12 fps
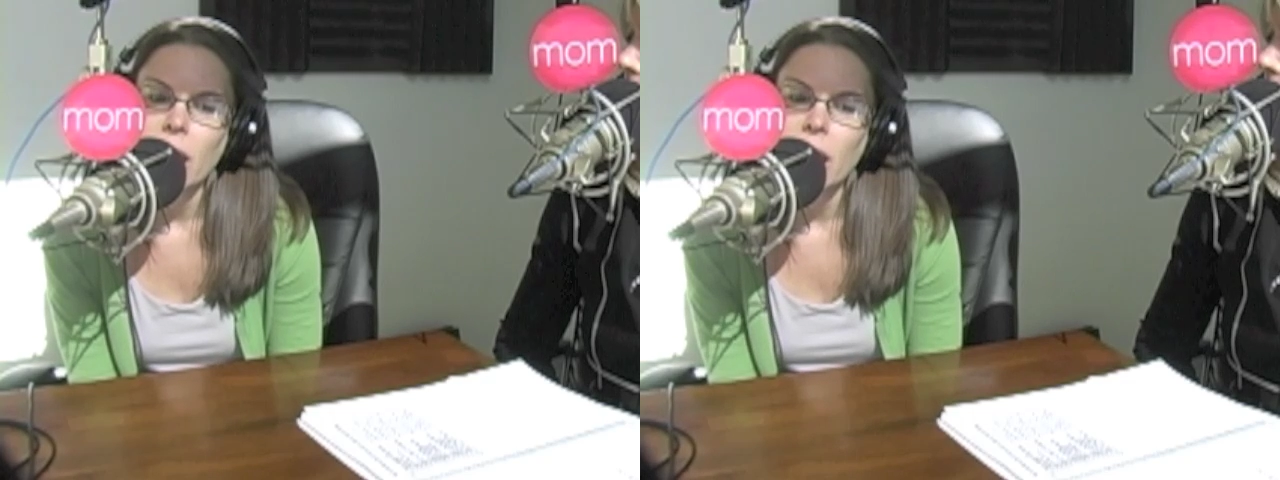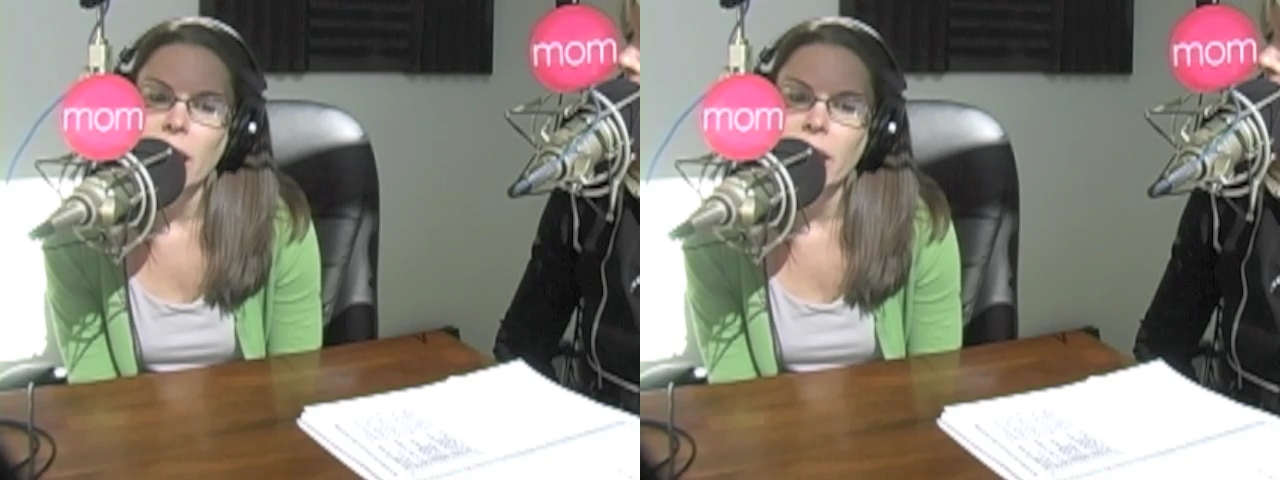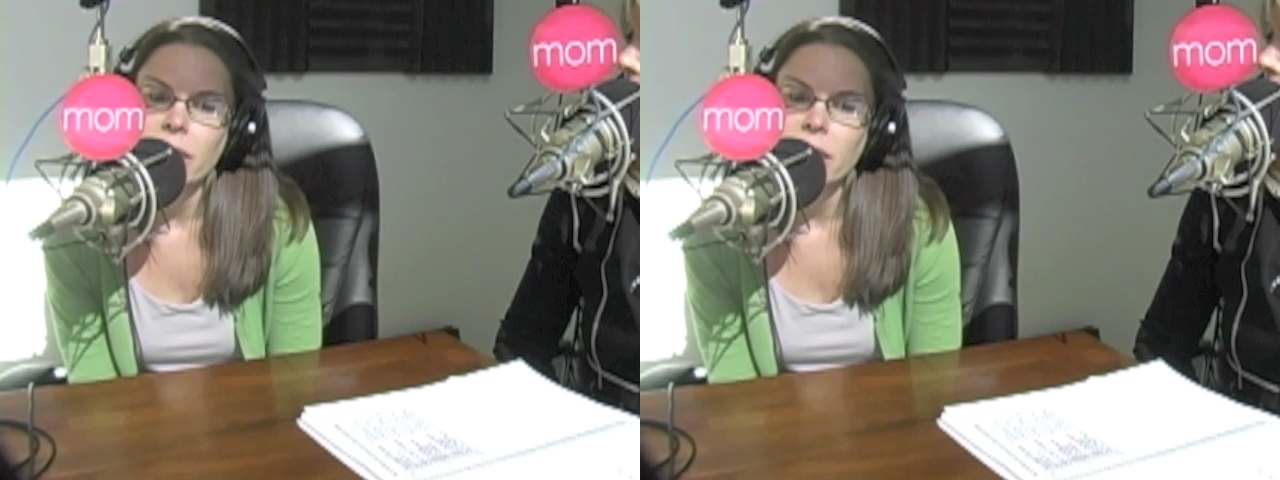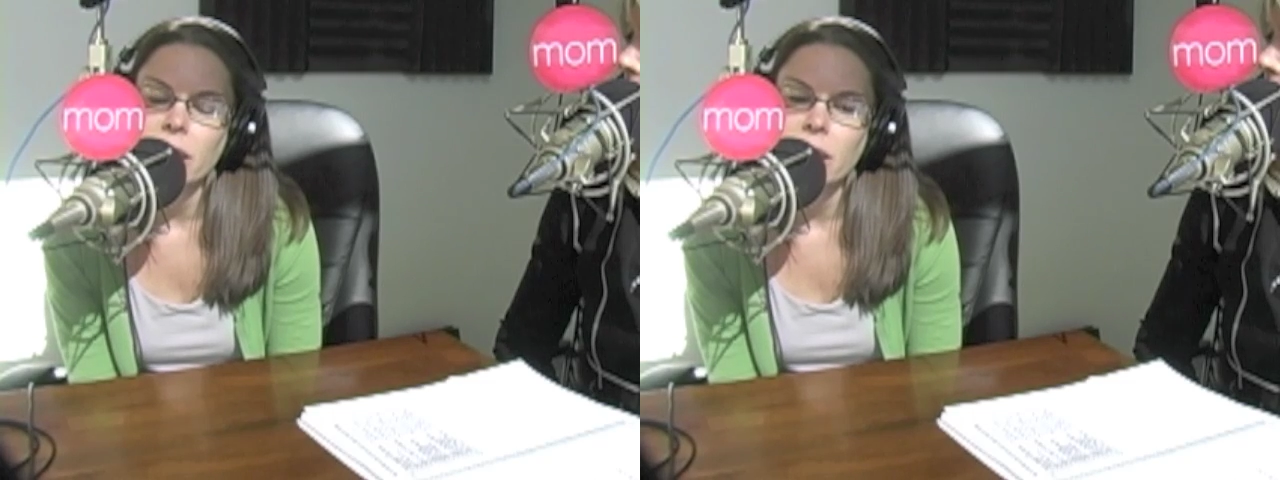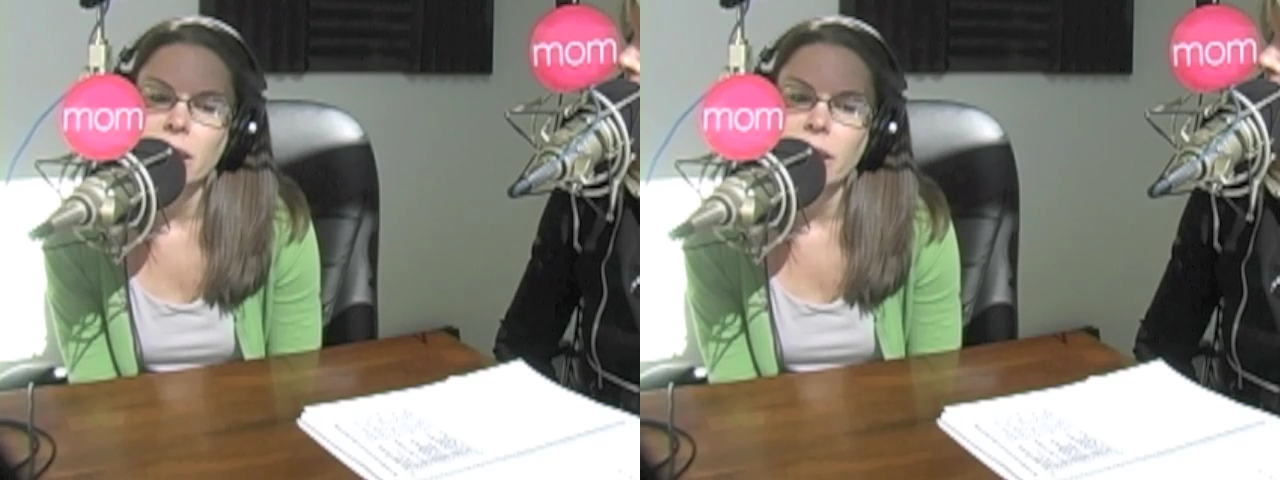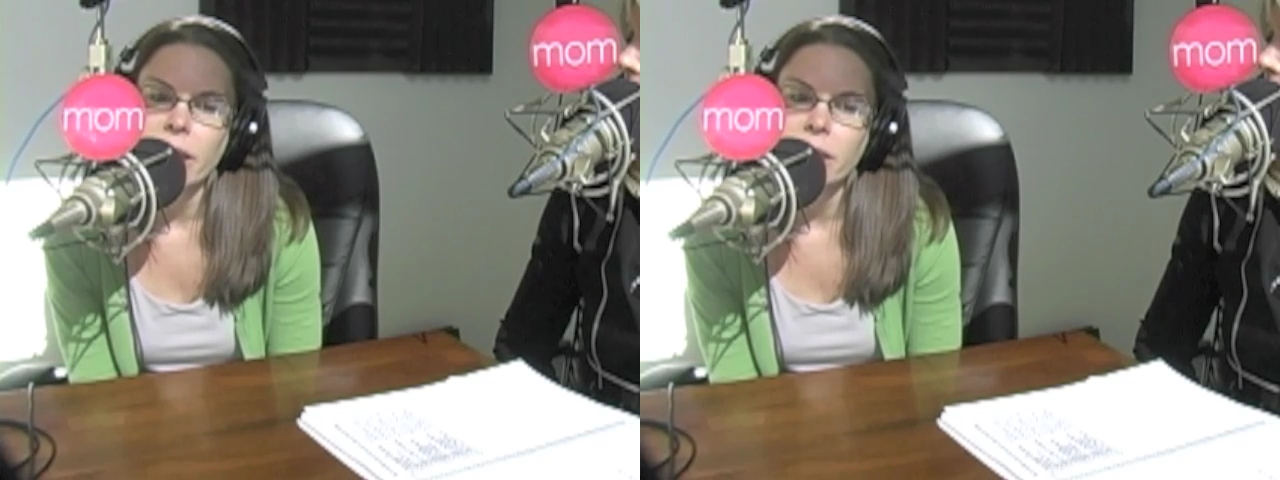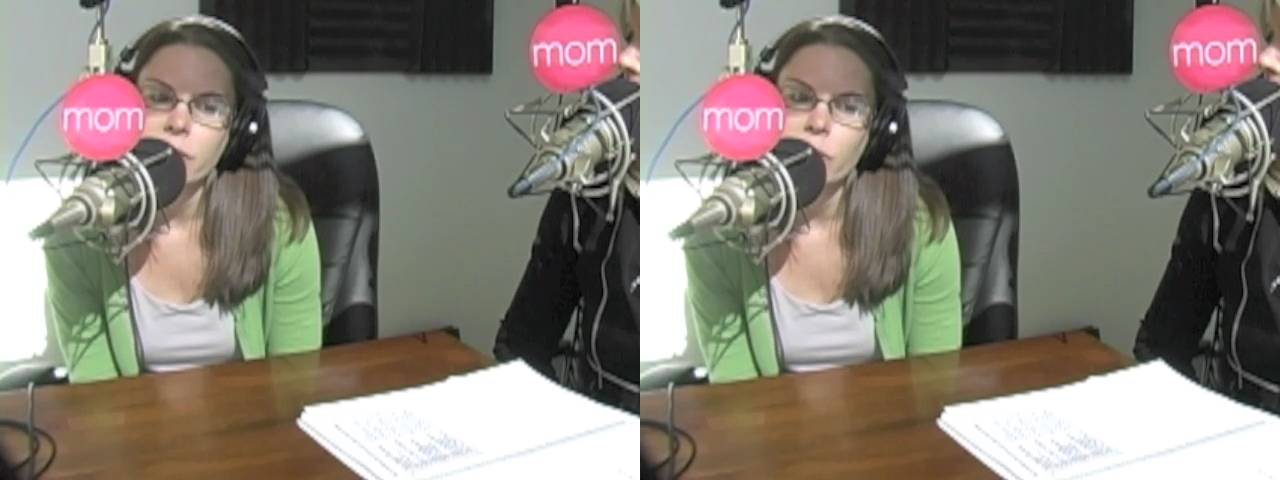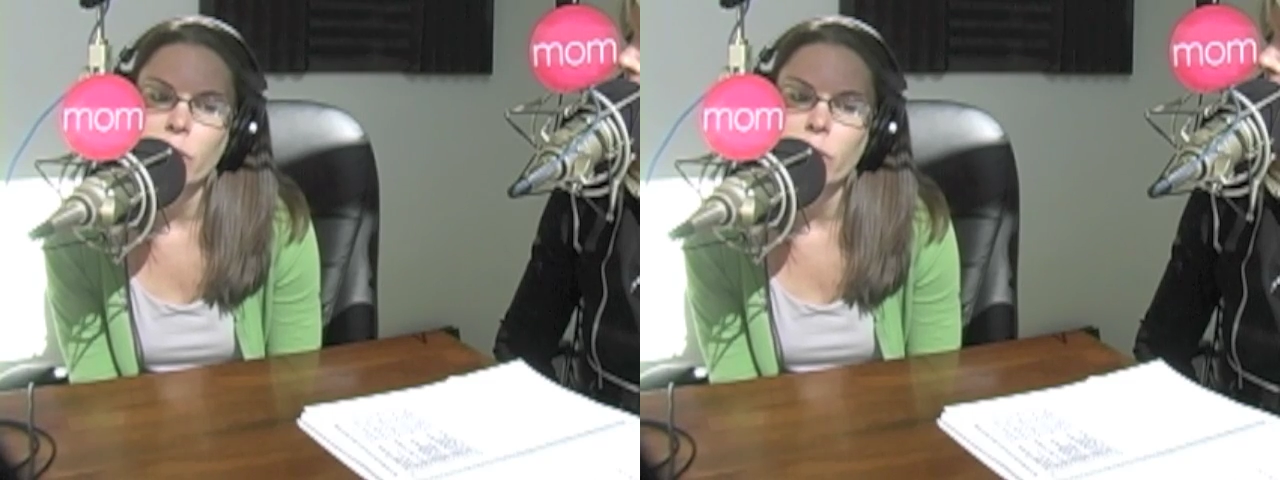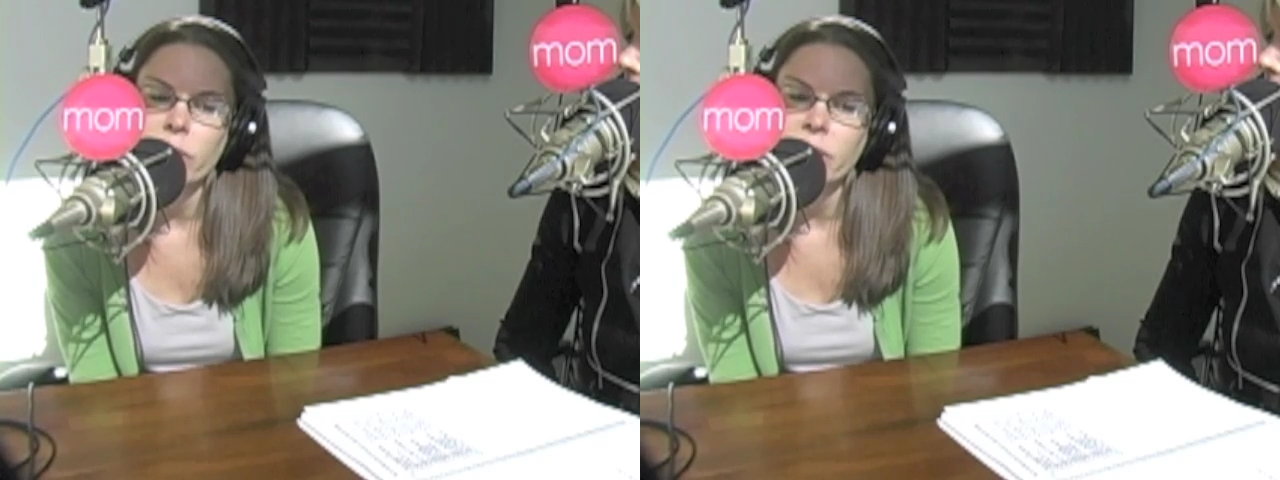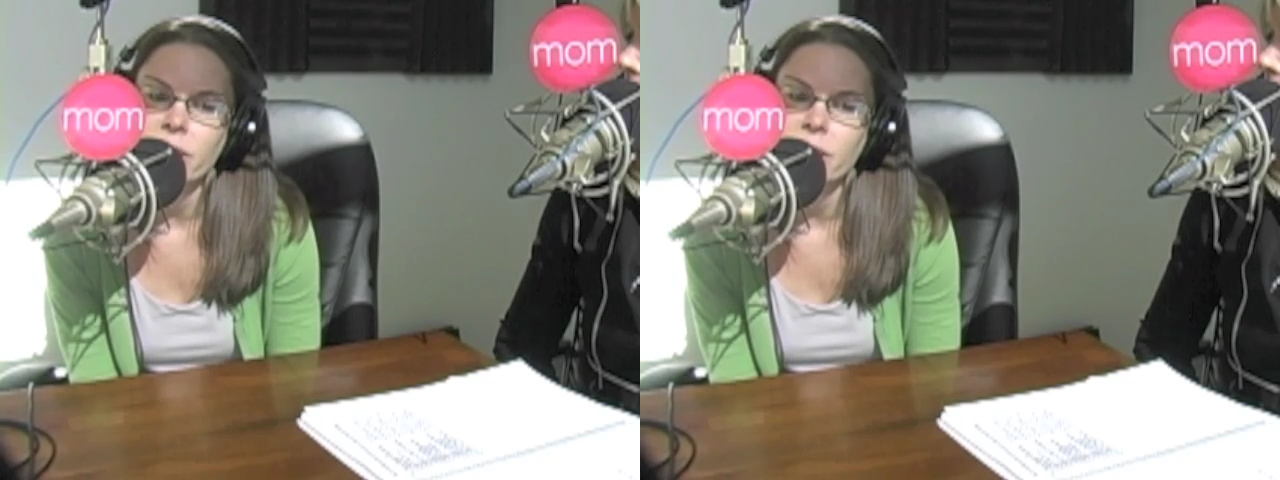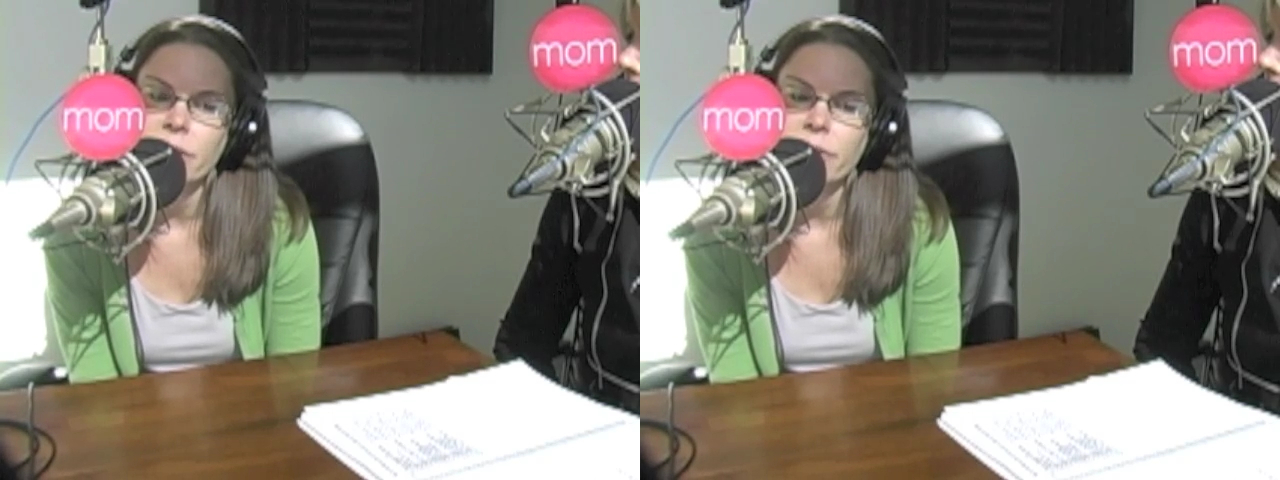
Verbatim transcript: I think he has no reason